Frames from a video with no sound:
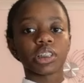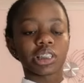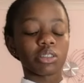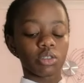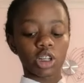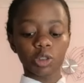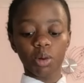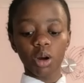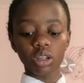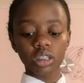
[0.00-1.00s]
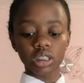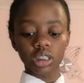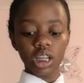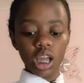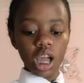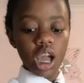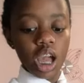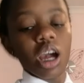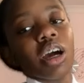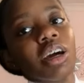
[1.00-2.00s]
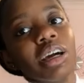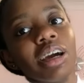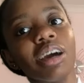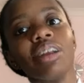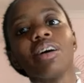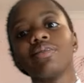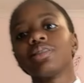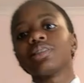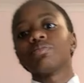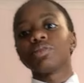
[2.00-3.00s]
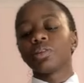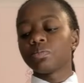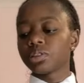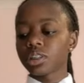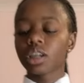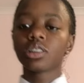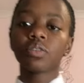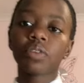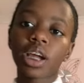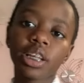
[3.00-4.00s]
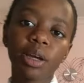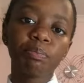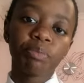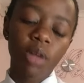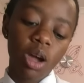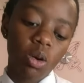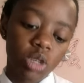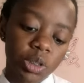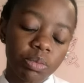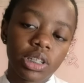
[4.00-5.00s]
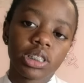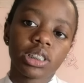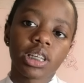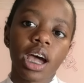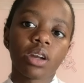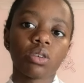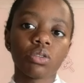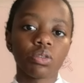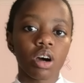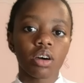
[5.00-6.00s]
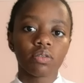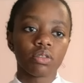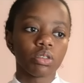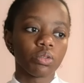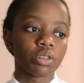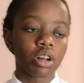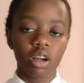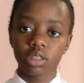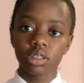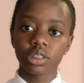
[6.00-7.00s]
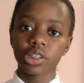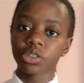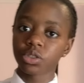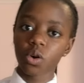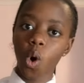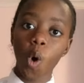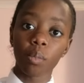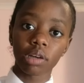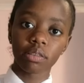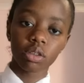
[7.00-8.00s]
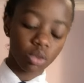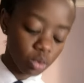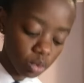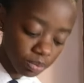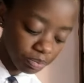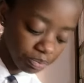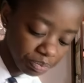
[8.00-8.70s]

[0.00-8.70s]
it in this little lunch box. And I'll have some chips. It's a Friday, which means I don't do afternoon classes. I just go home after school.